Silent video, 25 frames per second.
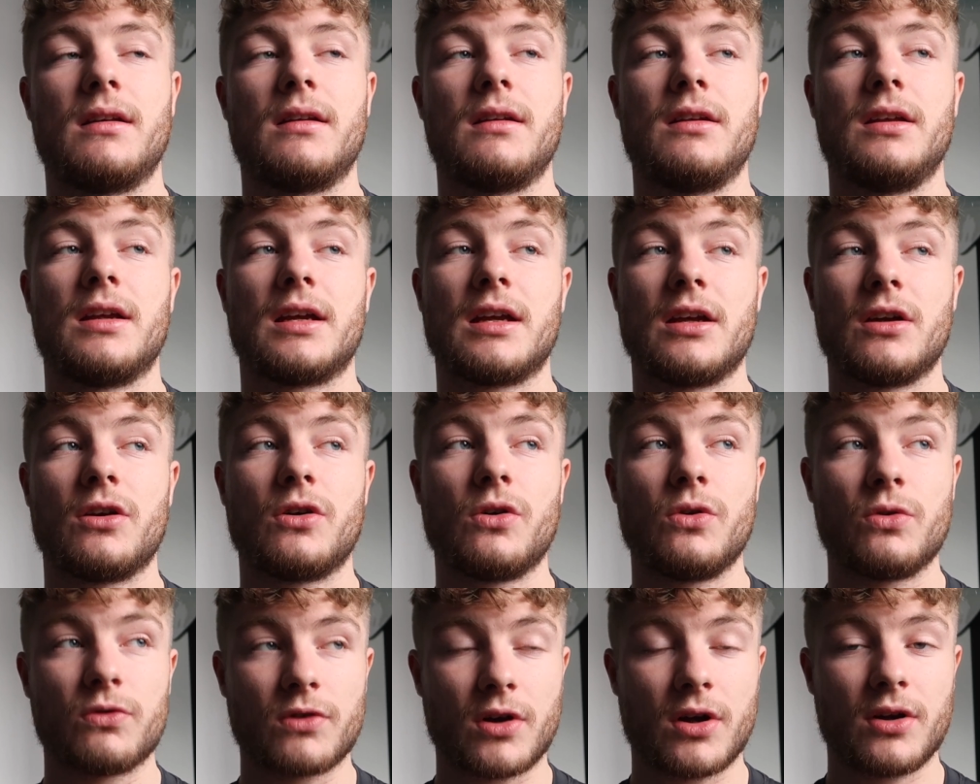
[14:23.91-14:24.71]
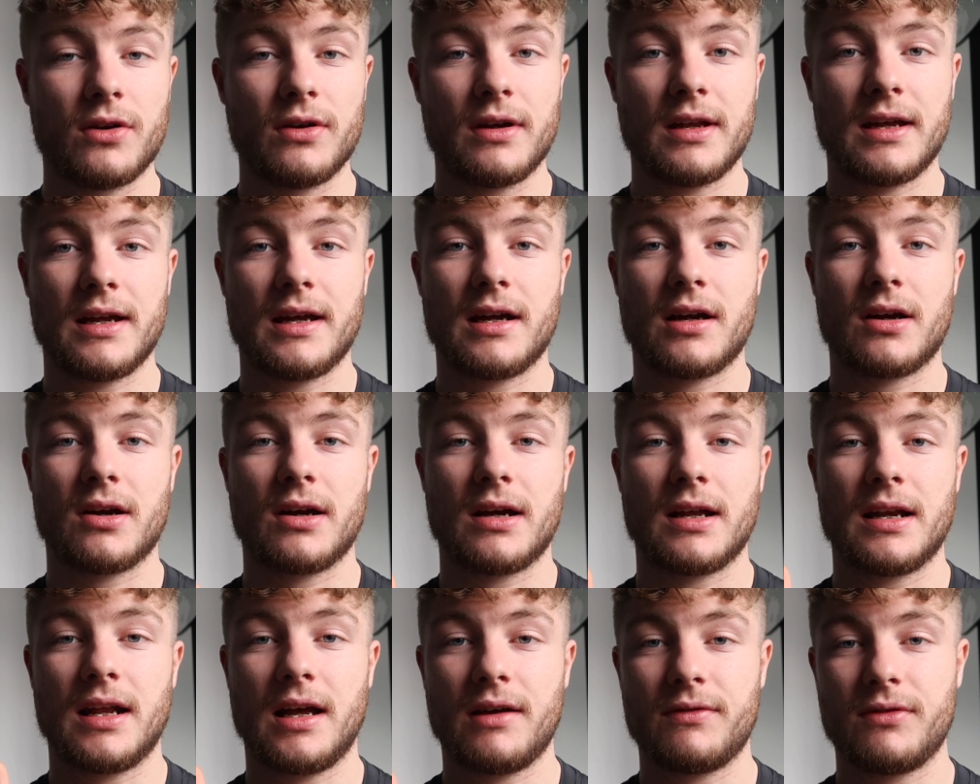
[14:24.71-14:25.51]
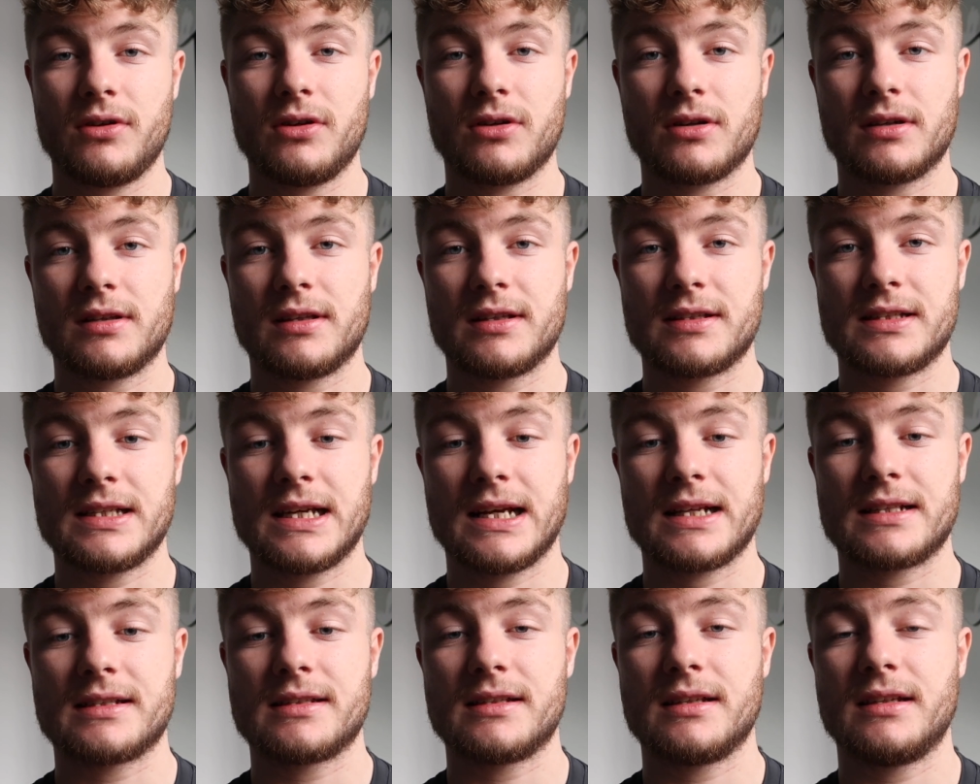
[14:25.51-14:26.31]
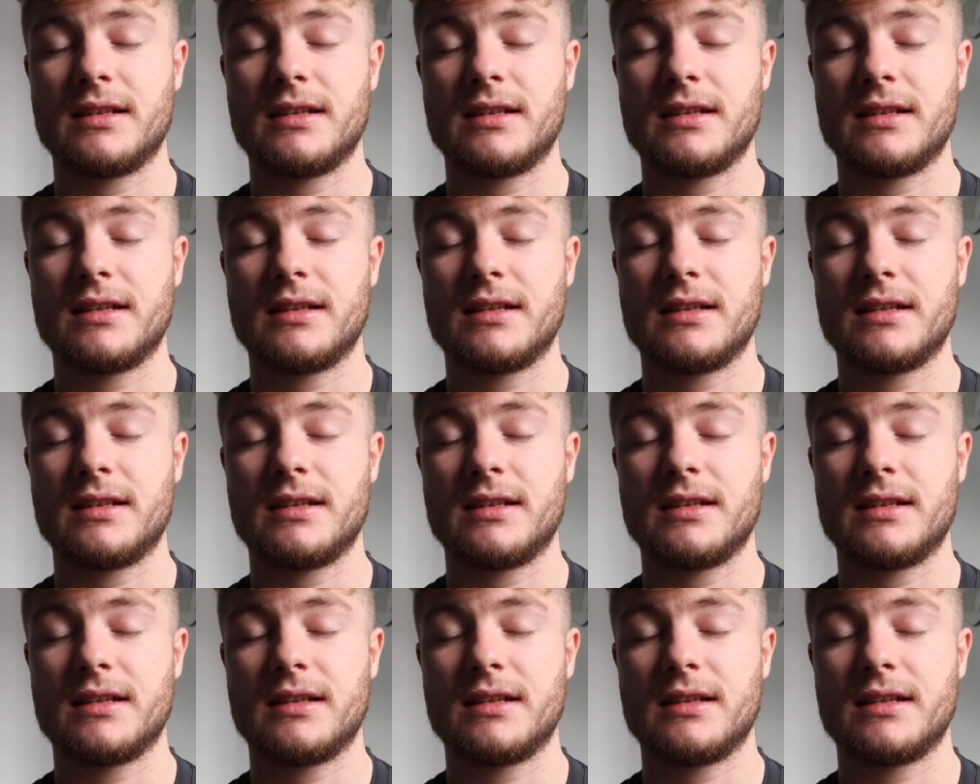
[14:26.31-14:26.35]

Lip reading: you can go around there and have a look at the sets.